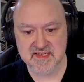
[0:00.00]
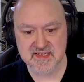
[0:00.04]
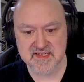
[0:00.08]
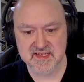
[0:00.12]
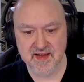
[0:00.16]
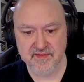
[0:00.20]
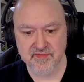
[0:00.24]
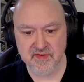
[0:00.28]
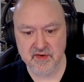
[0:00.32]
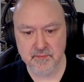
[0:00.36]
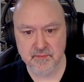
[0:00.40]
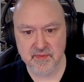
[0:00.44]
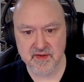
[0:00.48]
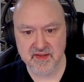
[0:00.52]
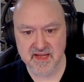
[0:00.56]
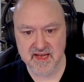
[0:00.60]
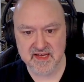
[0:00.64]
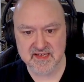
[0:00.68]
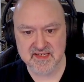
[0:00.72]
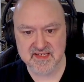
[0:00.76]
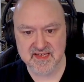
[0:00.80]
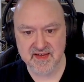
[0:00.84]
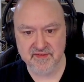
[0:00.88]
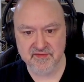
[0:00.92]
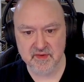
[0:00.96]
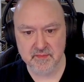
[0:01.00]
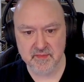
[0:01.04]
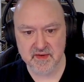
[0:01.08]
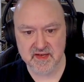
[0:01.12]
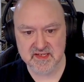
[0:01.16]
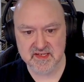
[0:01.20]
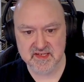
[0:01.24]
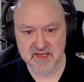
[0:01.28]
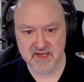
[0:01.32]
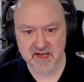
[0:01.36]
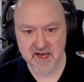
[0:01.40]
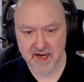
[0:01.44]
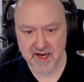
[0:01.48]
seven, but that seven
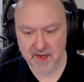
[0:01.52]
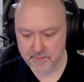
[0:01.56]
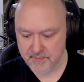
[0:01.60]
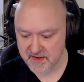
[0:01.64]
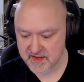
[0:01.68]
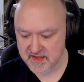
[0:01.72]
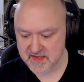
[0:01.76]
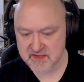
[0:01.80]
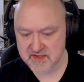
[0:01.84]
means it can't be.